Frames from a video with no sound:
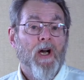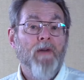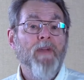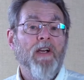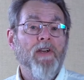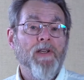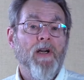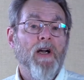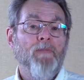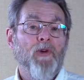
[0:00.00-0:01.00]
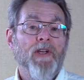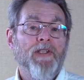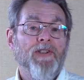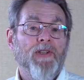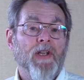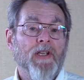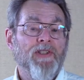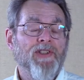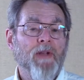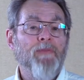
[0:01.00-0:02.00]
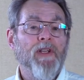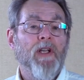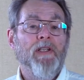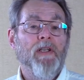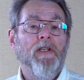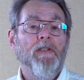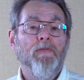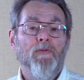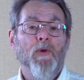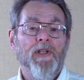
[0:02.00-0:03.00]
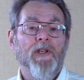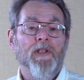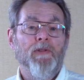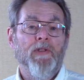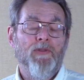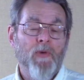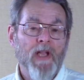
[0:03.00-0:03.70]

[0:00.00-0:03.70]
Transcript: America operates in something like 140 countries.